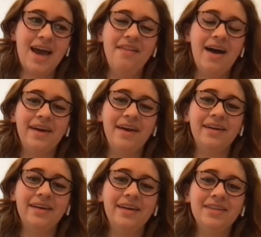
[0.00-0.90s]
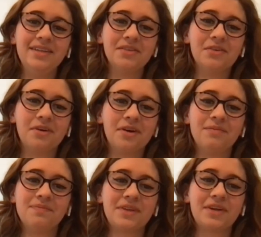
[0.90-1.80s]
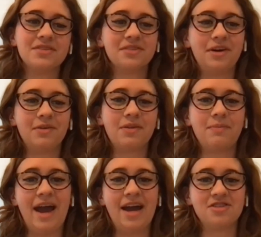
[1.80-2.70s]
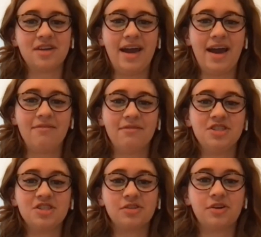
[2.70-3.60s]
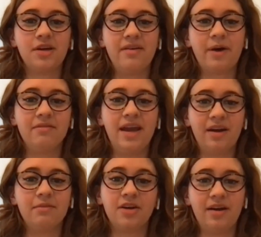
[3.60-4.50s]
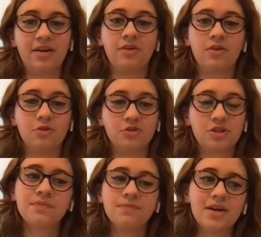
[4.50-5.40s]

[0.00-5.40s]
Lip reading: And then Indian lore goes along with a passion I have of just learning about Native American culture.